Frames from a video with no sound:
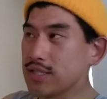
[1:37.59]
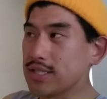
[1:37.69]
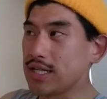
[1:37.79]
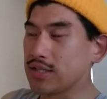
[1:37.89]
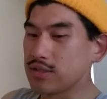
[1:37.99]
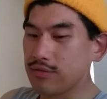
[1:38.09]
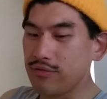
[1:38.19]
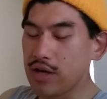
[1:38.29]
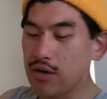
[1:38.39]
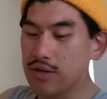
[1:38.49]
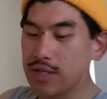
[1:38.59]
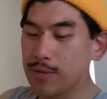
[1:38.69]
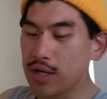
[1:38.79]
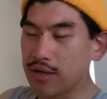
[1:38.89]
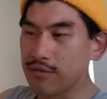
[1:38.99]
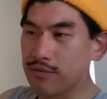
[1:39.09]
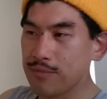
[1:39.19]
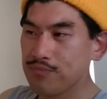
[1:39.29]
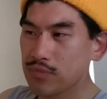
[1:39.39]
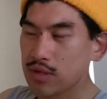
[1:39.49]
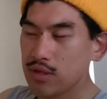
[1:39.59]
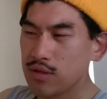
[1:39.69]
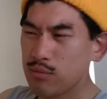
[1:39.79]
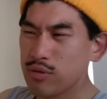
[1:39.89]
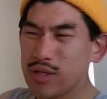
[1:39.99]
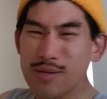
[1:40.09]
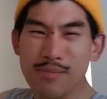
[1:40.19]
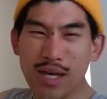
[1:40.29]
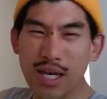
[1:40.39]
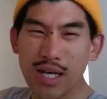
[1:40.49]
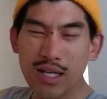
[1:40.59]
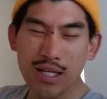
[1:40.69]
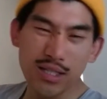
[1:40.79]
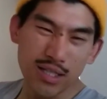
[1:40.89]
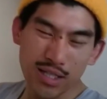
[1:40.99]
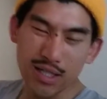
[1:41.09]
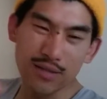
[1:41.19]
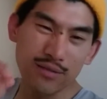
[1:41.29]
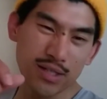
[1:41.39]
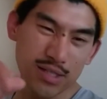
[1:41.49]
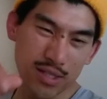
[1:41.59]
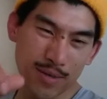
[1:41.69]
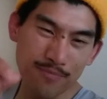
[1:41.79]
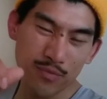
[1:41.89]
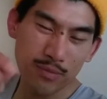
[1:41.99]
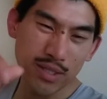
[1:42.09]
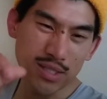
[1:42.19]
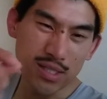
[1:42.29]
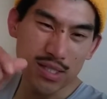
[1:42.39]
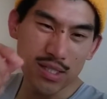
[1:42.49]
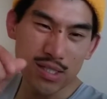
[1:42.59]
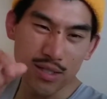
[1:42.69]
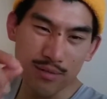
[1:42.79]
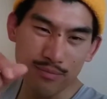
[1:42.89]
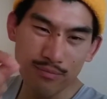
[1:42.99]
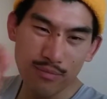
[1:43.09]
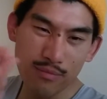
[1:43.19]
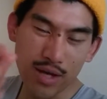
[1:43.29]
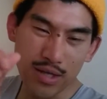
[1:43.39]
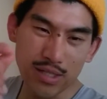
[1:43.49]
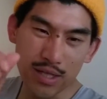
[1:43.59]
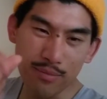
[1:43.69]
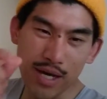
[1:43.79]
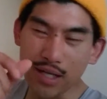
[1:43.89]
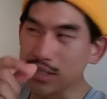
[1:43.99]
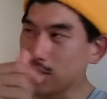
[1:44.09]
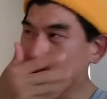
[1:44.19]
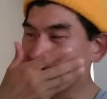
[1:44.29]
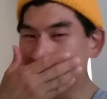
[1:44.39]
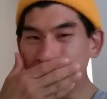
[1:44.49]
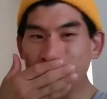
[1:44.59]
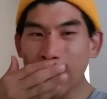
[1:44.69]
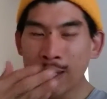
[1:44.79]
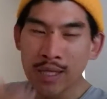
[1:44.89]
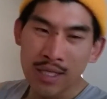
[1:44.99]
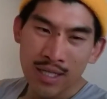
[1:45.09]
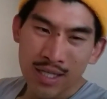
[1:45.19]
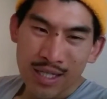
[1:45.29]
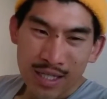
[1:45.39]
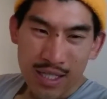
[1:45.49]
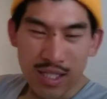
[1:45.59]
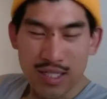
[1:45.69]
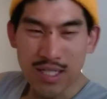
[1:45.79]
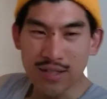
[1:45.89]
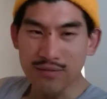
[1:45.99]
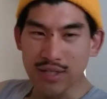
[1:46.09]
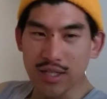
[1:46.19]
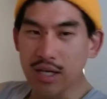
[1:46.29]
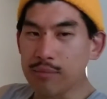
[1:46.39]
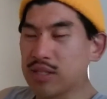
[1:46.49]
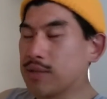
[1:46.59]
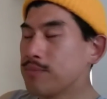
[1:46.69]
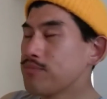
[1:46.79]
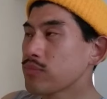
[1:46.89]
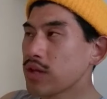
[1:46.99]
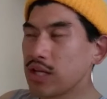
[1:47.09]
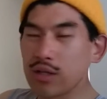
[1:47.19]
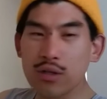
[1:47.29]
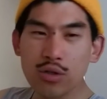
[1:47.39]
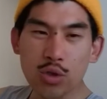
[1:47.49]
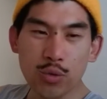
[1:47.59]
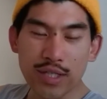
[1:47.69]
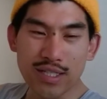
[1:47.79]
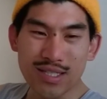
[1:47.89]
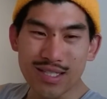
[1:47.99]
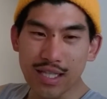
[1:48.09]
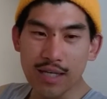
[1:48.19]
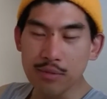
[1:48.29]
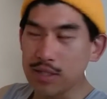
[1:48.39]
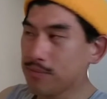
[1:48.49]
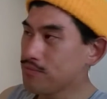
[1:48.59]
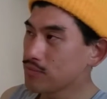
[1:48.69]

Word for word: is that it's a very kind of pre-made, and then it kind of gets a because it sits in a airtight package. Usually, it gets kind of like gummy and gooey and slimy.